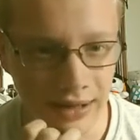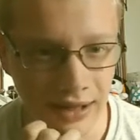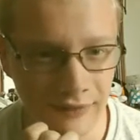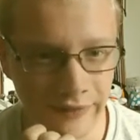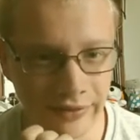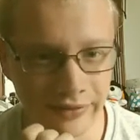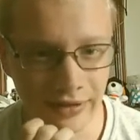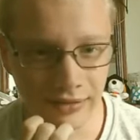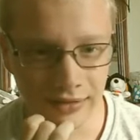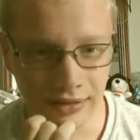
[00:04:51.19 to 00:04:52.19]
I found
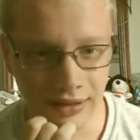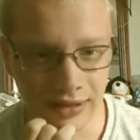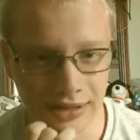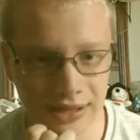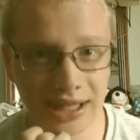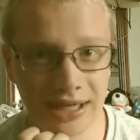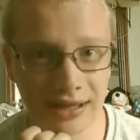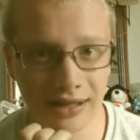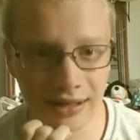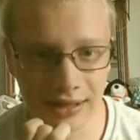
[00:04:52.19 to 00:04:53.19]
out uh, she
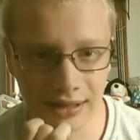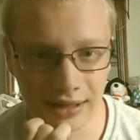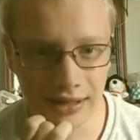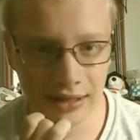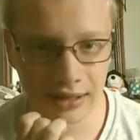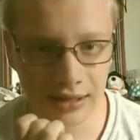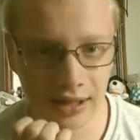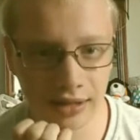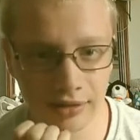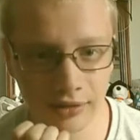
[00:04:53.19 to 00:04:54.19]
attended
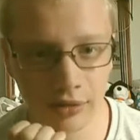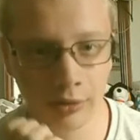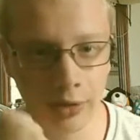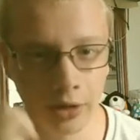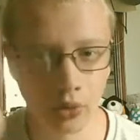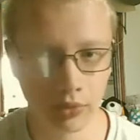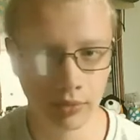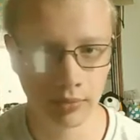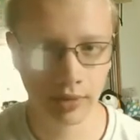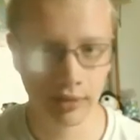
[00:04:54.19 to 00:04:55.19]
a school in the
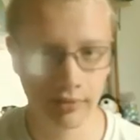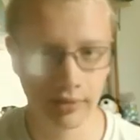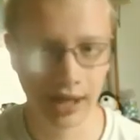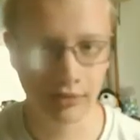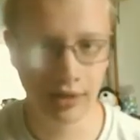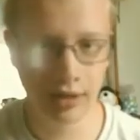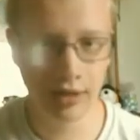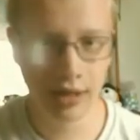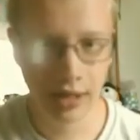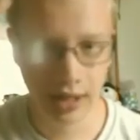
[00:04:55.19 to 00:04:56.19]
northern part of the county.